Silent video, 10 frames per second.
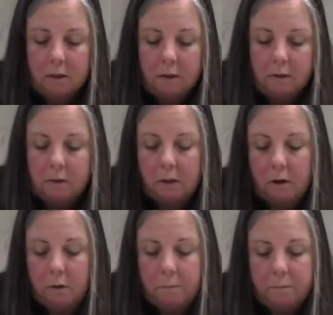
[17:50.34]

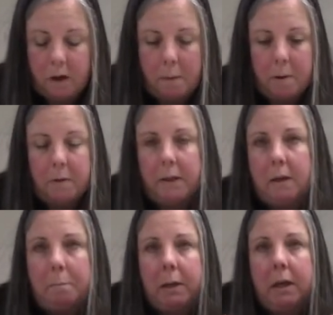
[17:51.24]
So I'm only going
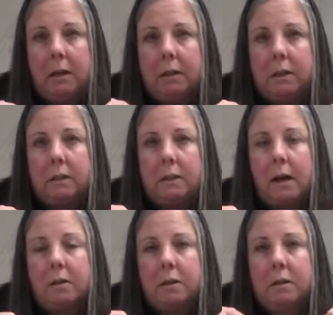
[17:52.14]
to pin these
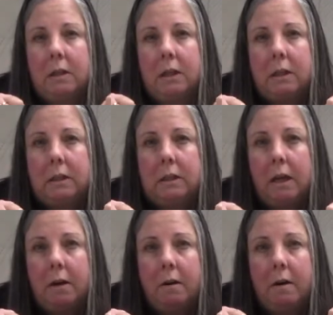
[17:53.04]
sections in the
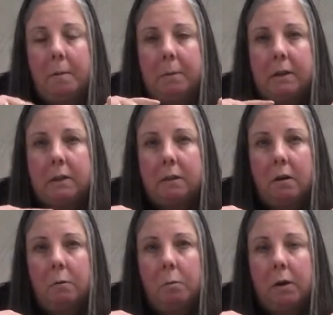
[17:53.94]
center. I'm going to
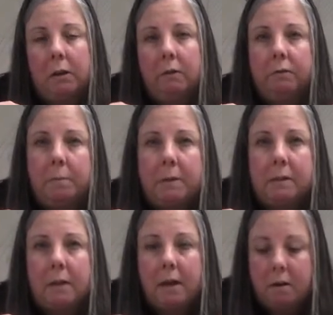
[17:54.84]
start working from the
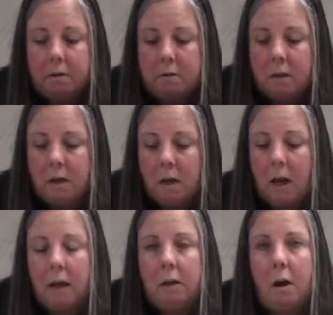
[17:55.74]
centers
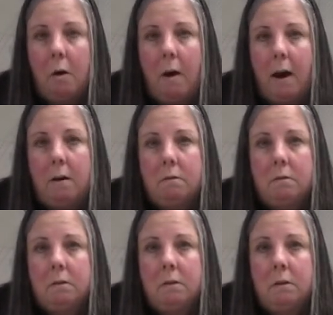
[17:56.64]
and go out
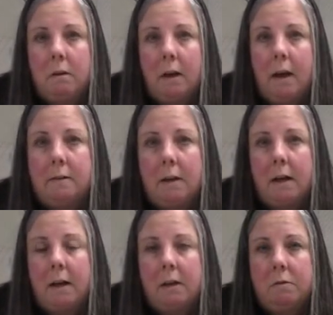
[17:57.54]
as
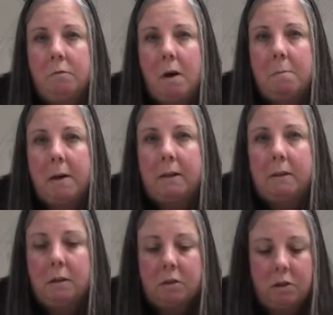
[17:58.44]
I run my
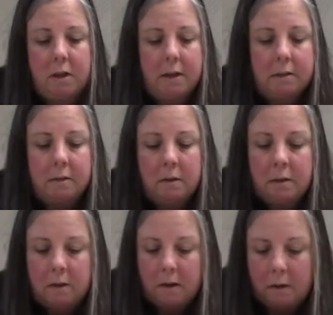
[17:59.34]
stitch lines.
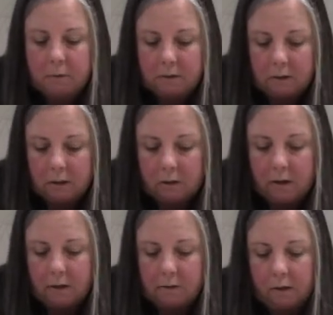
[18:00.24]
The stitch
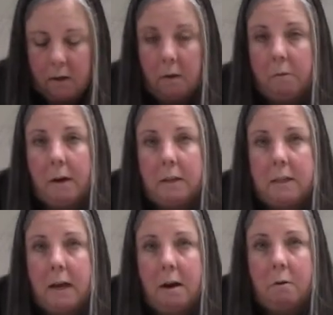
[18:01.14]
lines are going to run
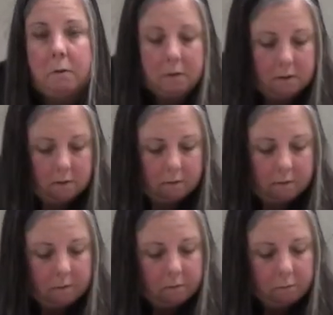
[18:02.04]
down
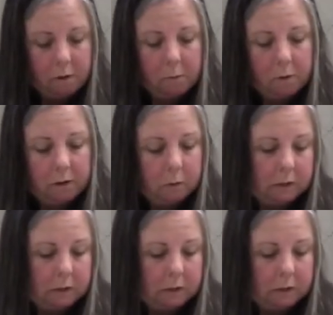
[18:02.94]
right where you see